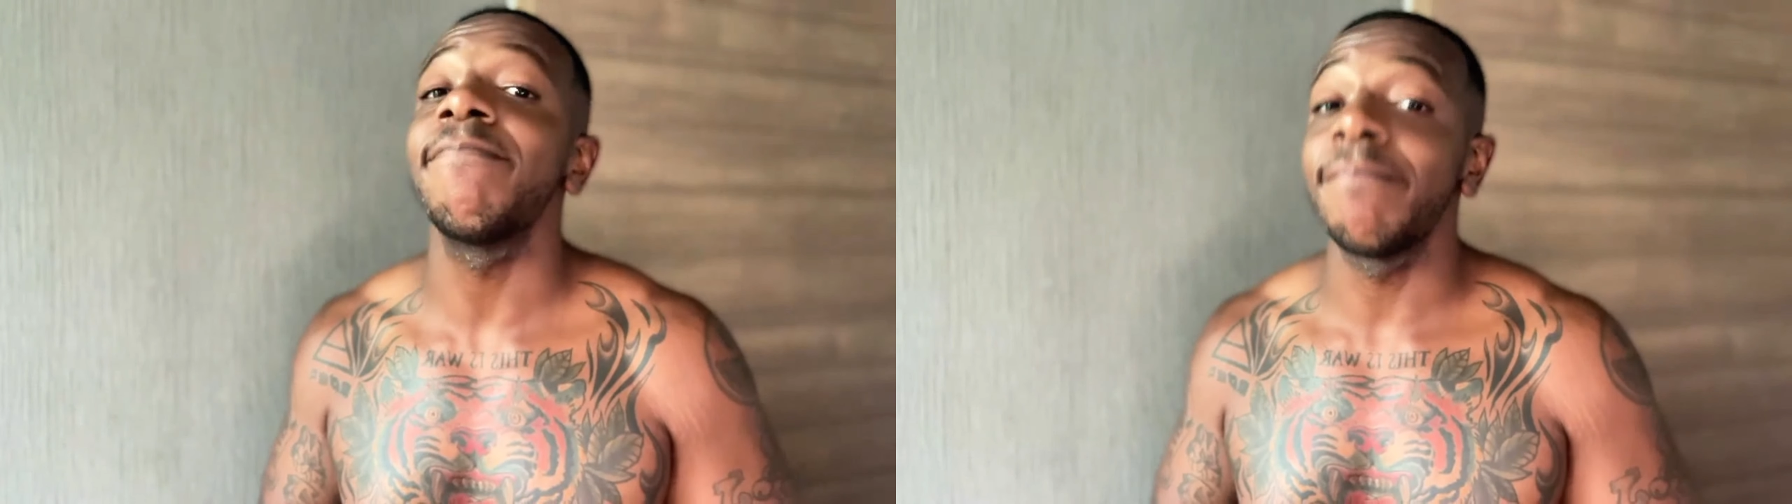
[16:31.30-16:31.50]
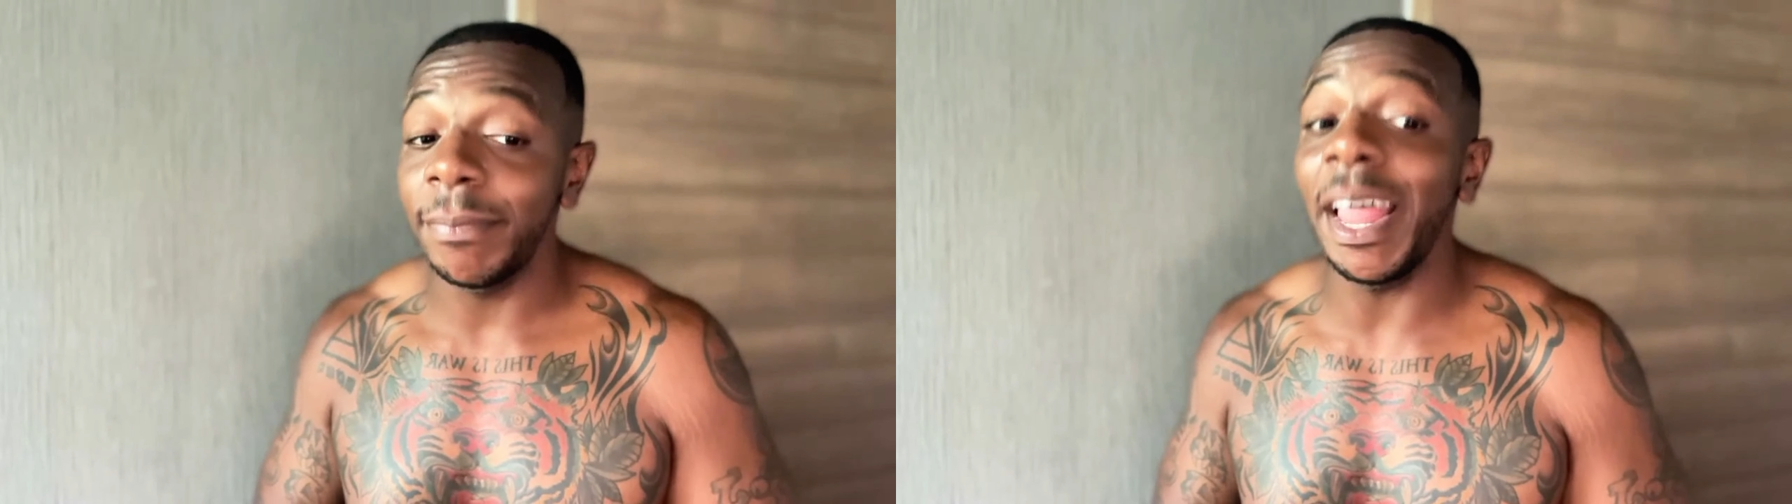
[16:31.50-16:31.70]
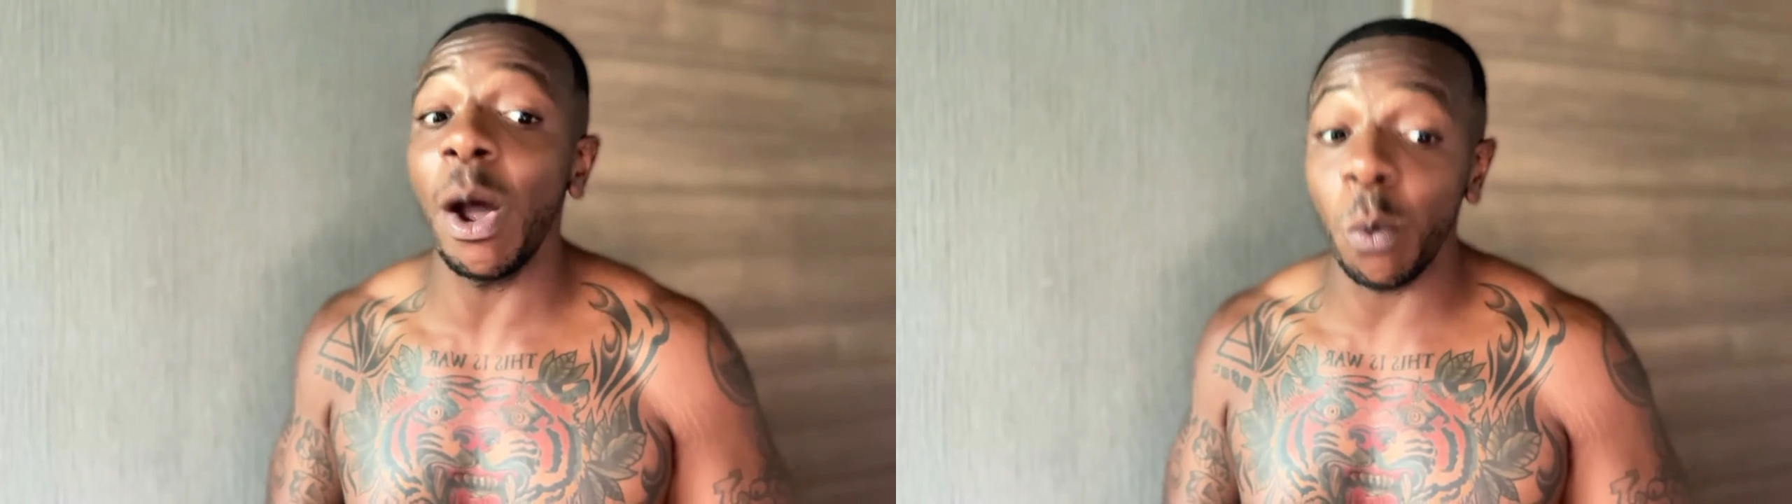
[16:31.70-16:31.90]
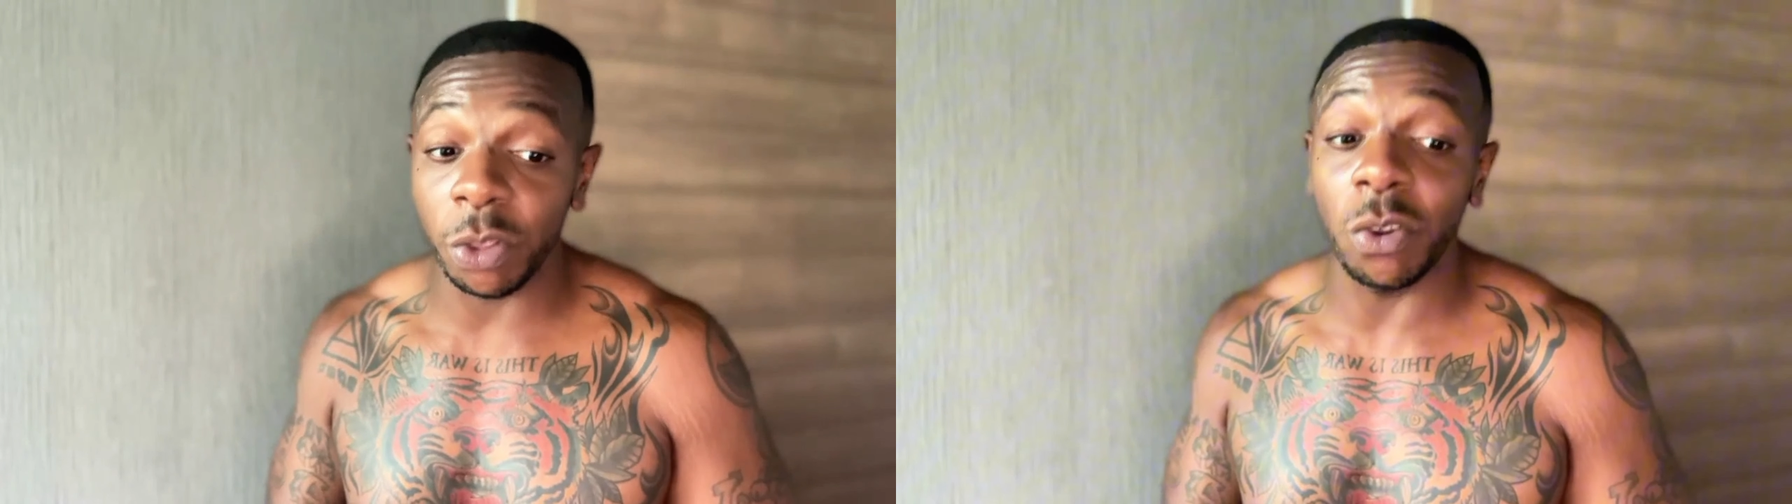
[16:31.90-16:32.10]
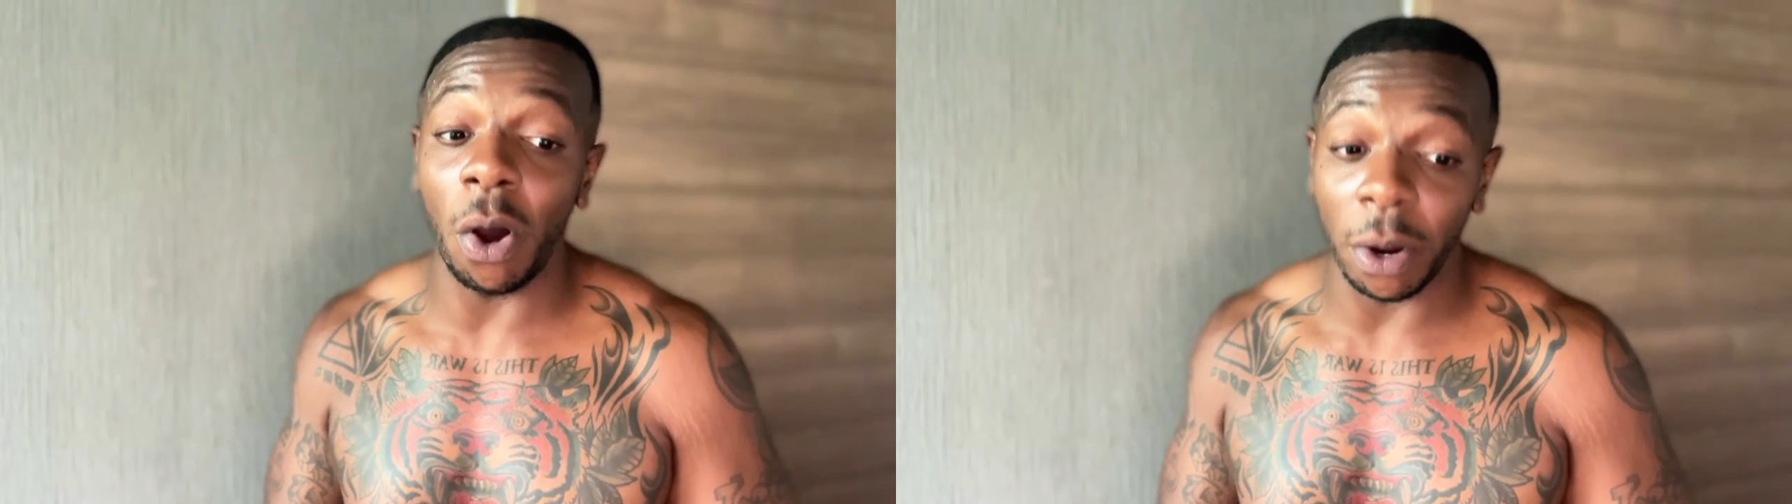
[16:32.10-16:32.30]
now we're
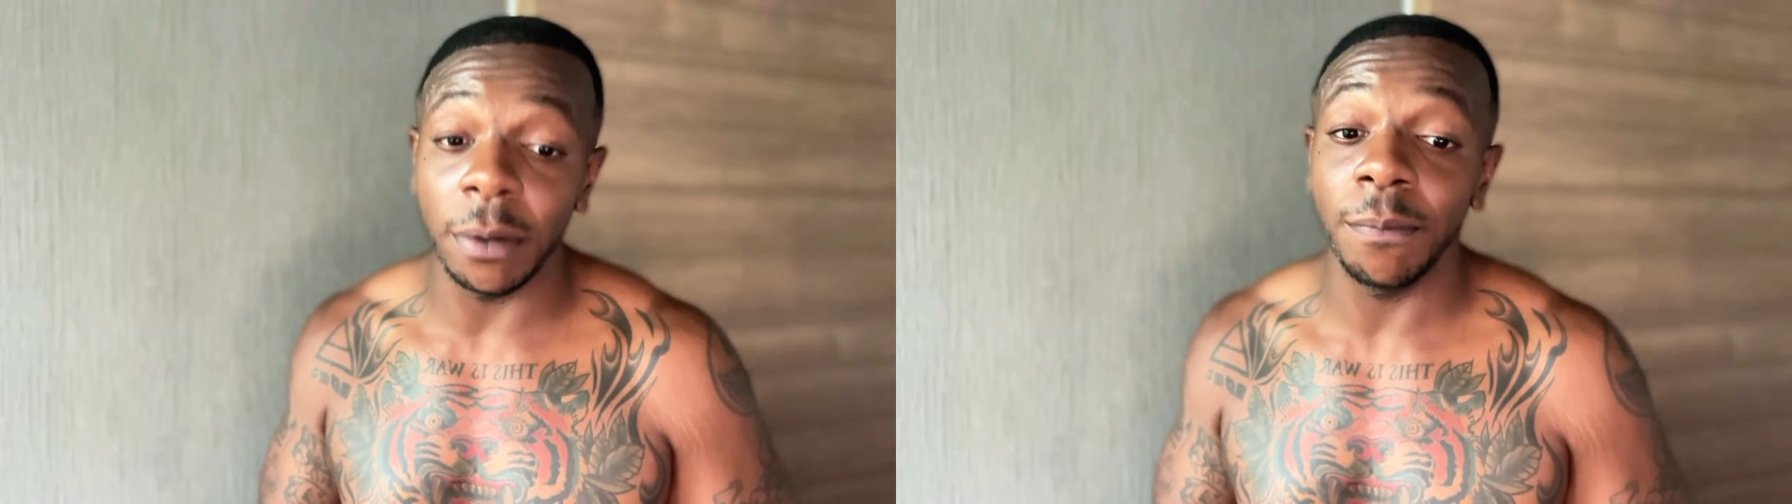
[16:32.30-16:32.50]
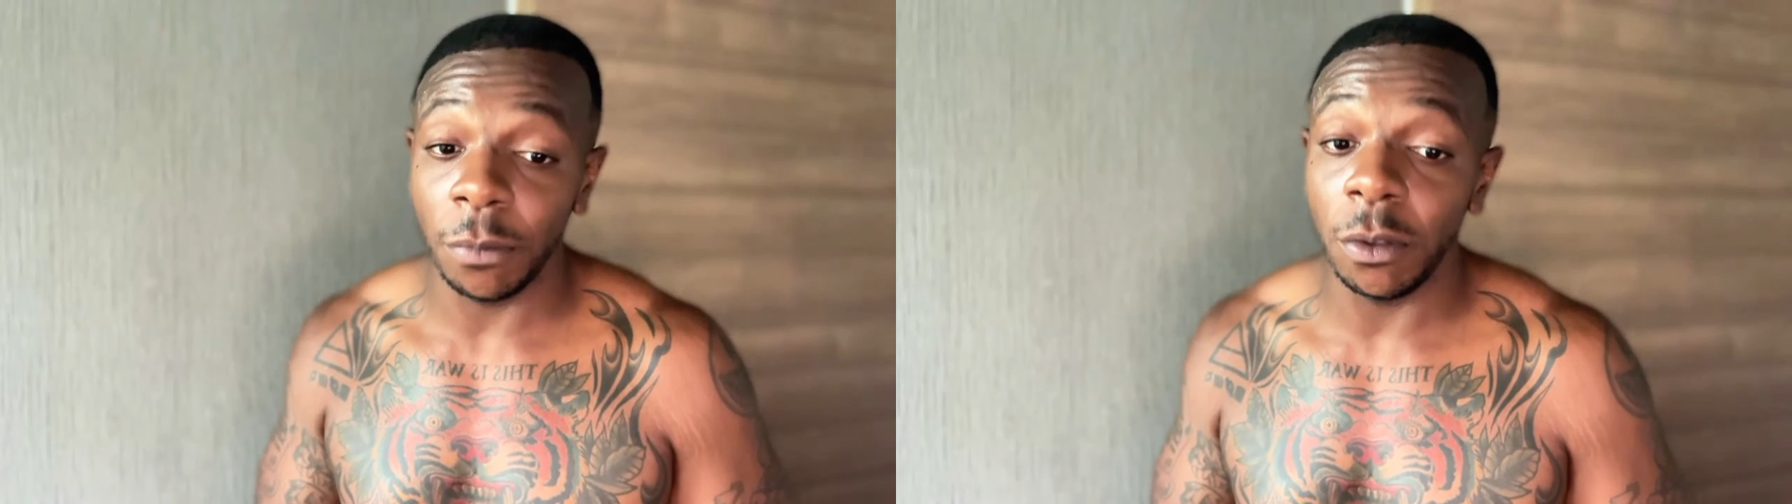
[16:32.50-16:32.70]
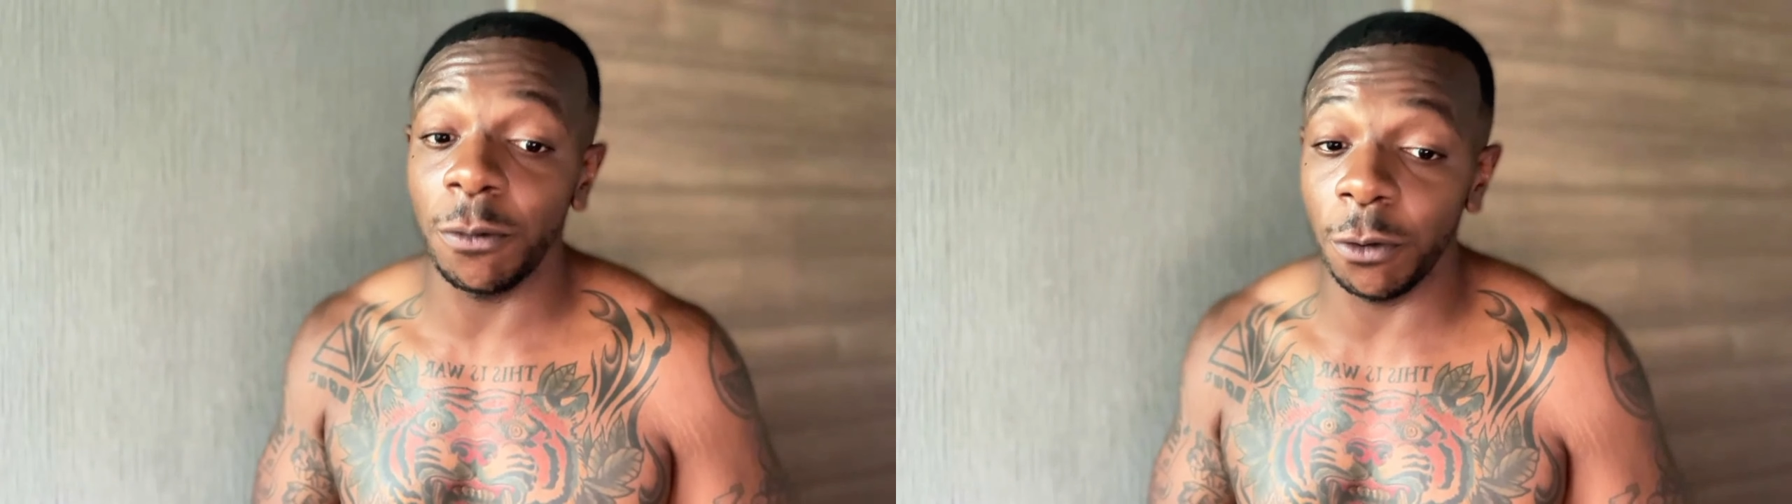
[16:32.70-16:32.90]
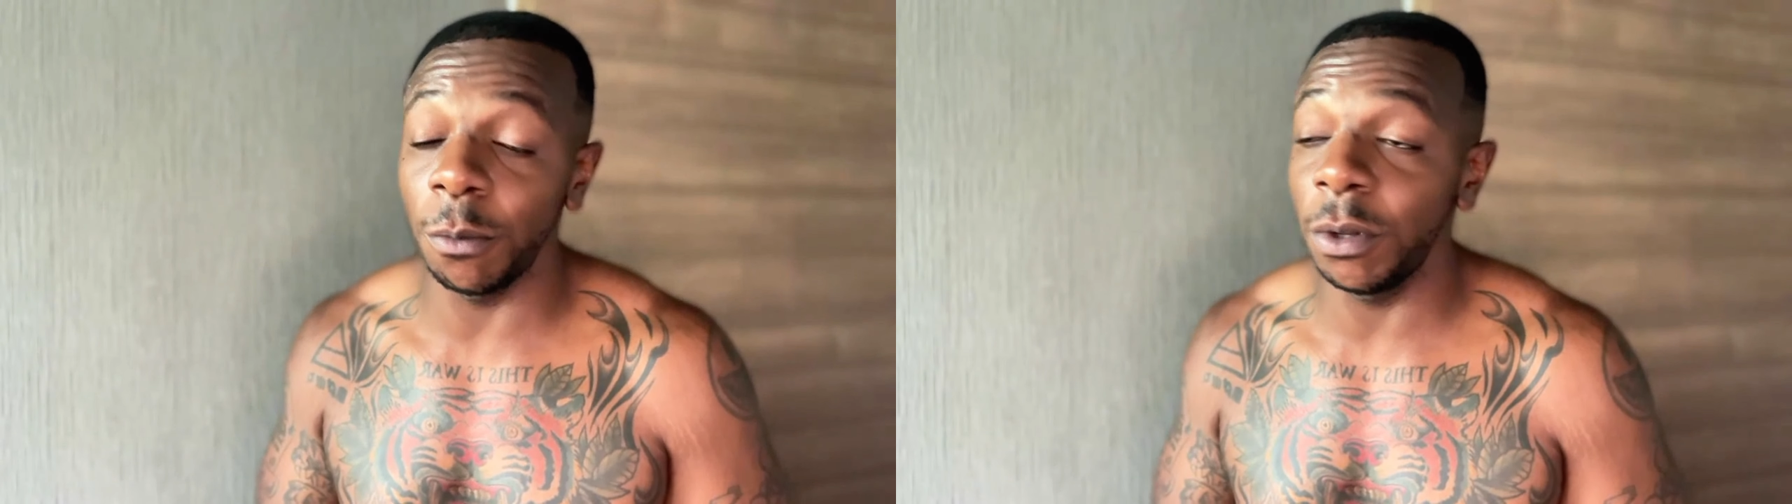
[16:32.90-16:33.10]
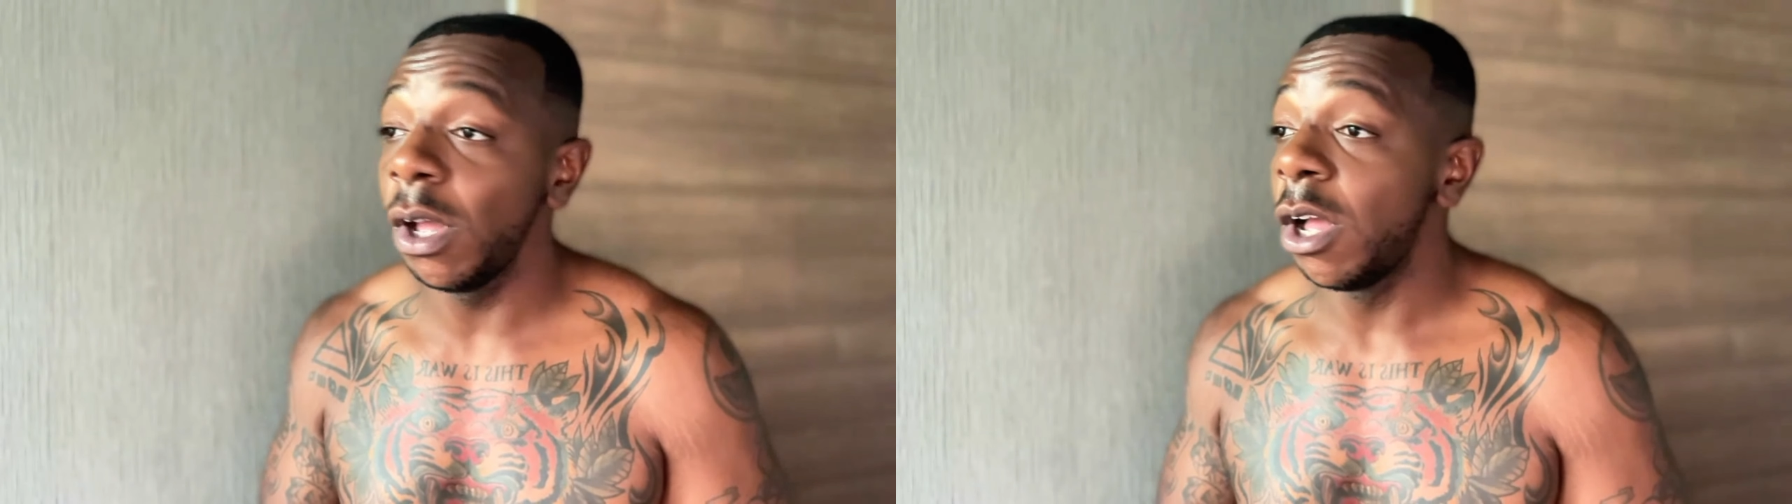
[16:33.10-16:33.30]
talking. You feel
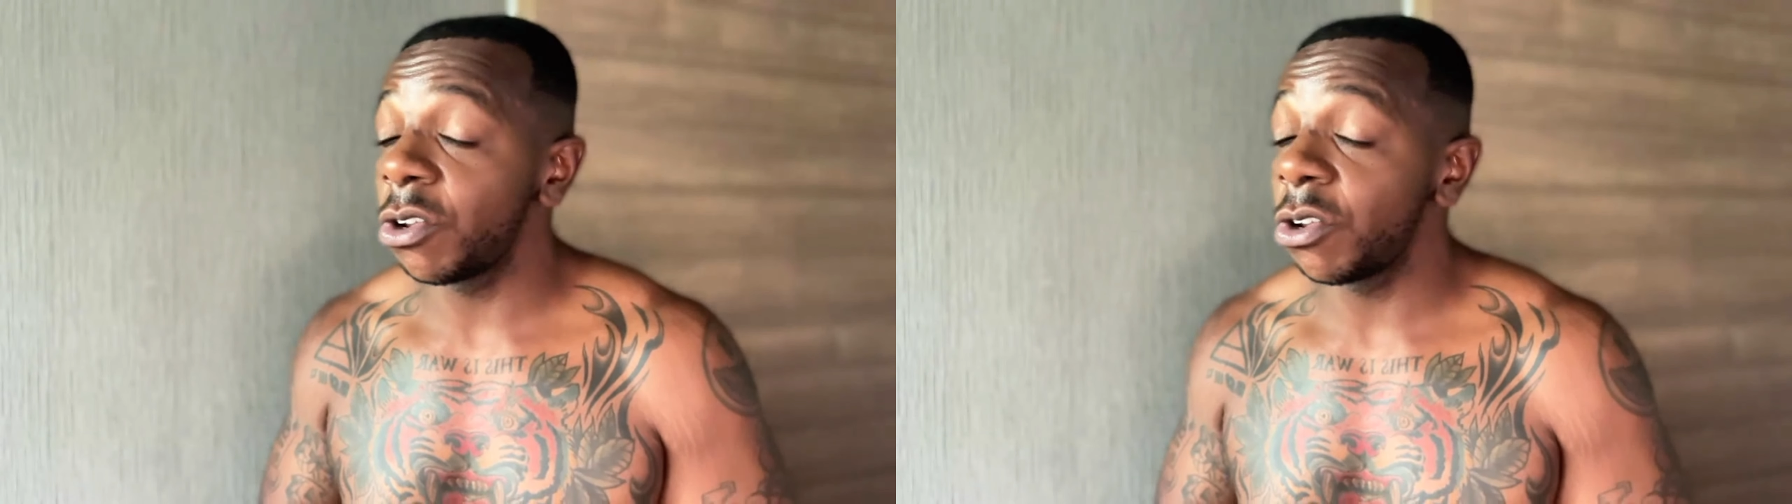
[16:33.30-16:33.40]
me?